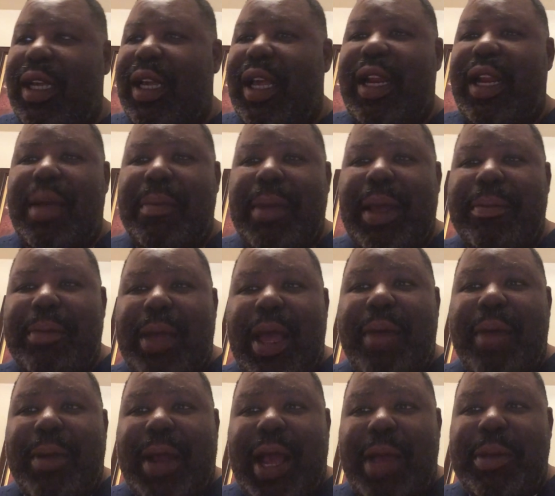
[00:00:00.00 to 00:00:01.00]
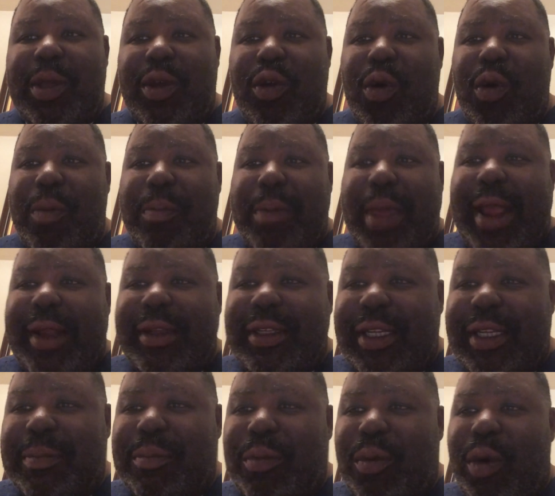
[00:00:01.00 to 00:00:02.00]
and I might I'll probably be going back
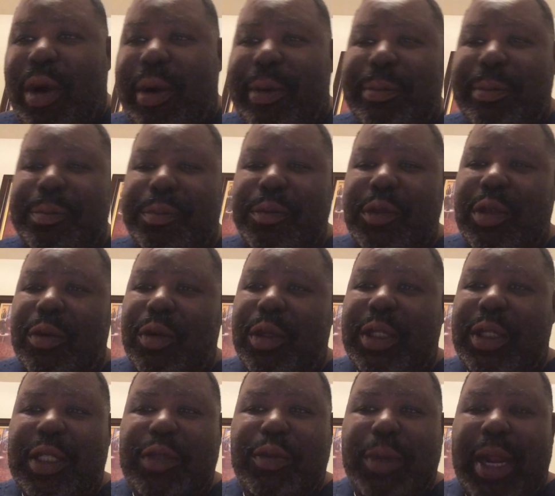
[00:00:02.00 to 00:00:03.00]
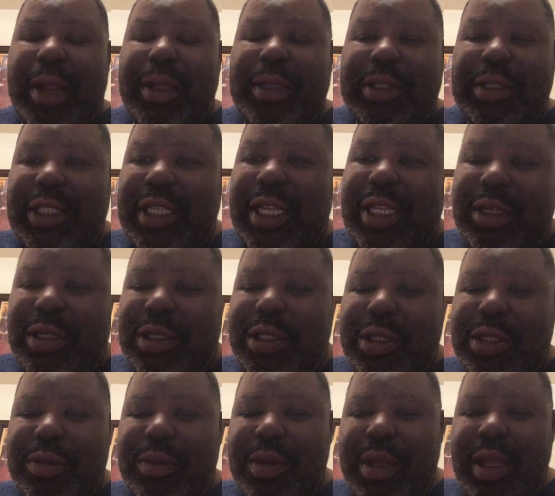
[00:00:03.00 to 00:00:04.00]
to get more because what I tend to
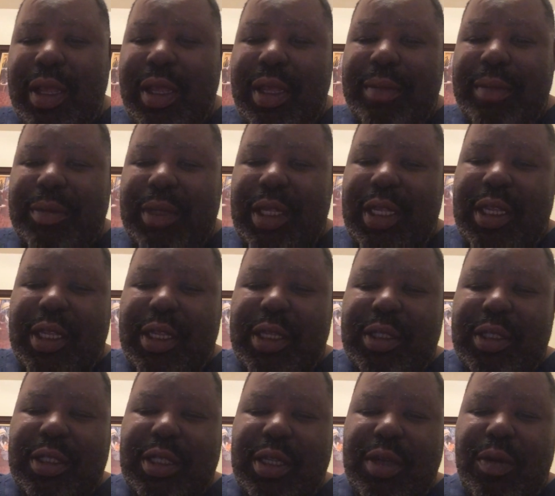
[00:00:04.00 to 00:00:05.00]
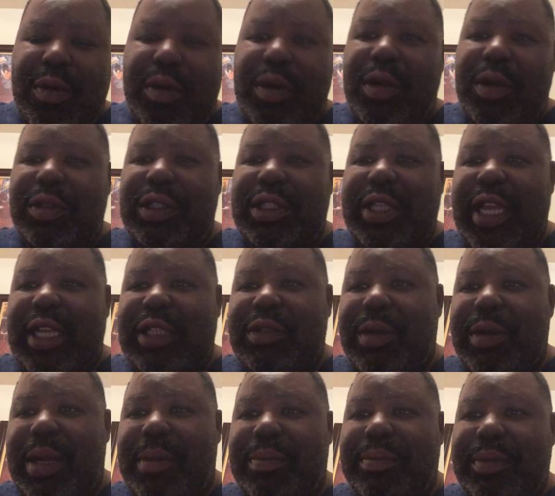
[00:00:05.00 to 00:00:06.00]
do is on those days
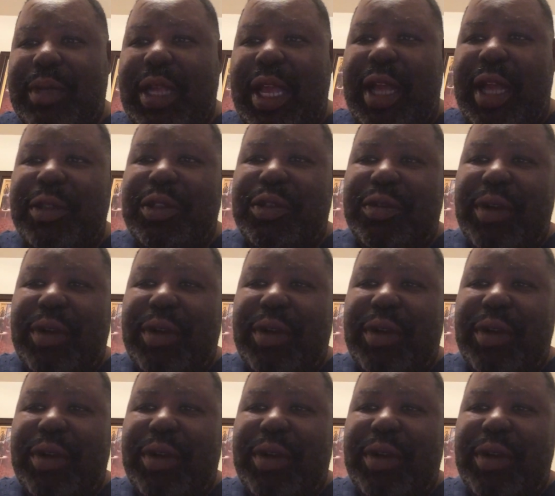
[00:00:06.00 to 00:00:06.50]
when I'm out